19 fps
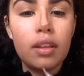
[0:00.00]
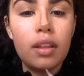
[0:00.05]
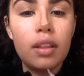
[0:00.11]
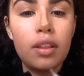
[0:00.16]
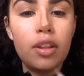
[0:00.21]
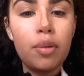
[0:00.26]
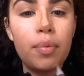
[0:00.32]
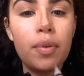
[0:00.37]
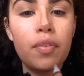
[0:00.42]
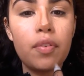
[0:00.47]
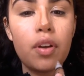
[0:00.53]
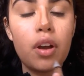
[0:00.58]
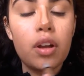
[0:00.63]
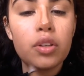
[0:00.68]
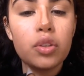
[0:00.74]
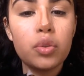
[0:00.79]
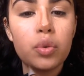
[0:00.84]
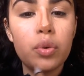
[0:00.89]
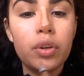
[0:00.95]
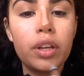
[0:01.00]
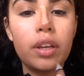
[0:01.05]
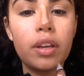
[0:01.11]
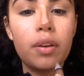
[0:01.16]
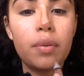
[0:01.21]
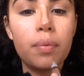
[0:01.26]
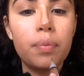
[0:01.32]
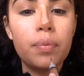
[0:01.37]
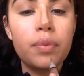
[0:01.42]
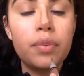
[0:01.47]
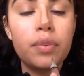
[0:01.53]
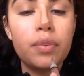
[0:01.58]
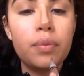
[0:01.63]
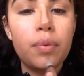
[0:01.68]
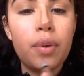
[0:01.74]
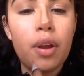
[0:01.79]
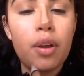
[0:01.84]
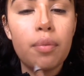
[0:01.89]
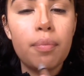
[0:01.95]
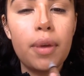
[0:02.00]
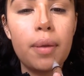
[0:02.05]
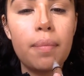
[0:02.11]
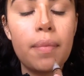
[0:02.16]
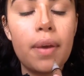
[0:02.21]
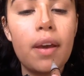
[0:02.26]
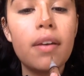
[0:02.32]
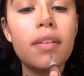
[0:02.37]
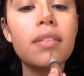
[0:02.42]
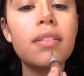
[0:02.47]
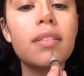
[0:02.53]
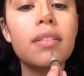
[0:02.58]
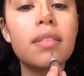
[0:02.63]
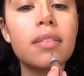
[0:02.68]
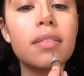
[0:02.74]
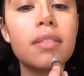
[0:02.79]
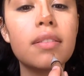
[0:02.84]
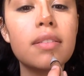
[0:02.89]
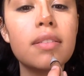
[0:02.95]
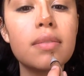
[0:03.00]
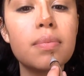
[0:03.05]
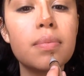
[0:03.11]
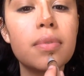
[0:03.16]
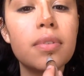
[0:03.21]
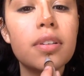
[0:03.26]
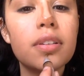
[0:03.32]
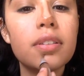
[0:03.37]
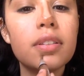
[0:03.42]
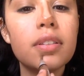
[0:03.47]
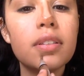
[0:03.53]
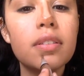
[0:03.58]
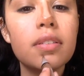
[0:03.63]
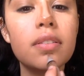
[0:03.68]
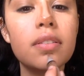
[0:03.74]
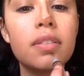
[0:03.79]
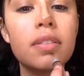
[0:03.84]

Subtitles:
little bit of contouring around my mouth on this portion.